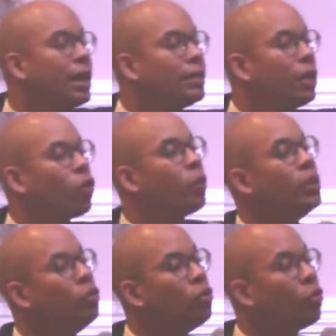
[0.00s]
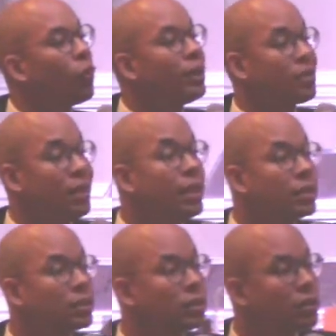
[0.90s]
the Lord will do great
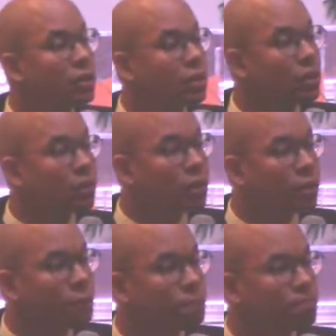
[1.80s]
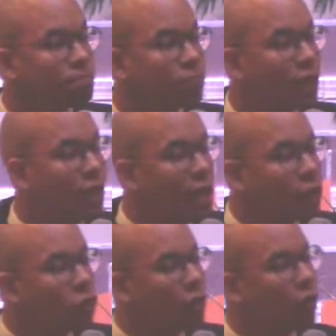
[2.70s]
things.
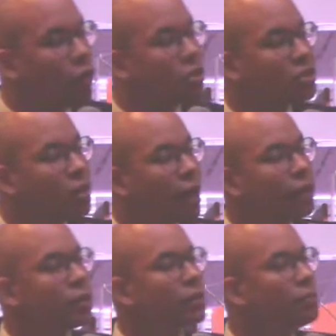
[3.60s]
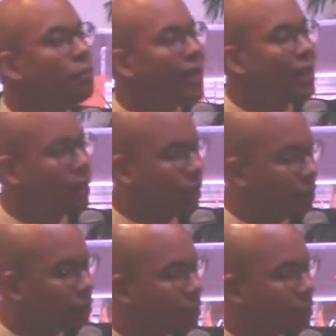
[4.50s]
So the Lord started making